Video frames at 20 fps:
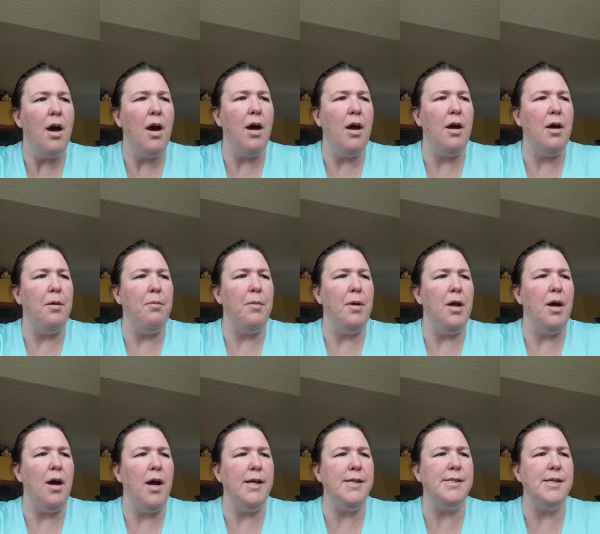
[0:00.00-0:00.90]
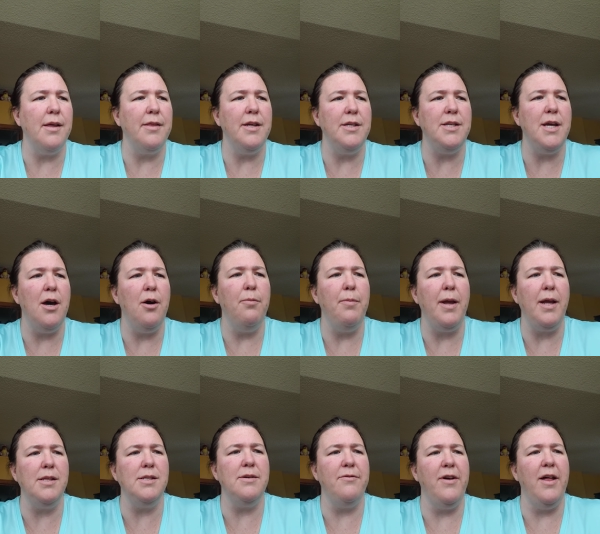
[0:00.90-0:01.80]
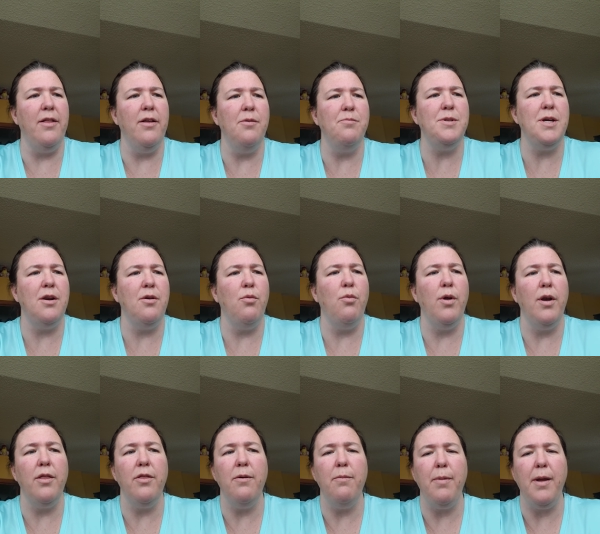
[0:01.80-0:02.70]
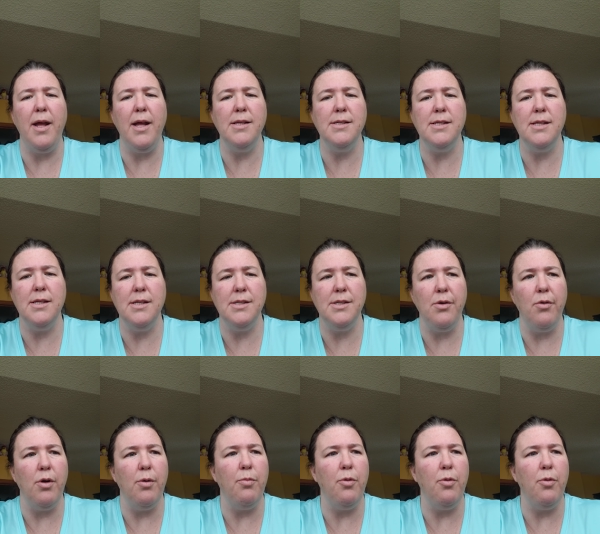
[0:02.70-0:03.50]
Um, I saw the tail being developed out of one of the beans in the 0,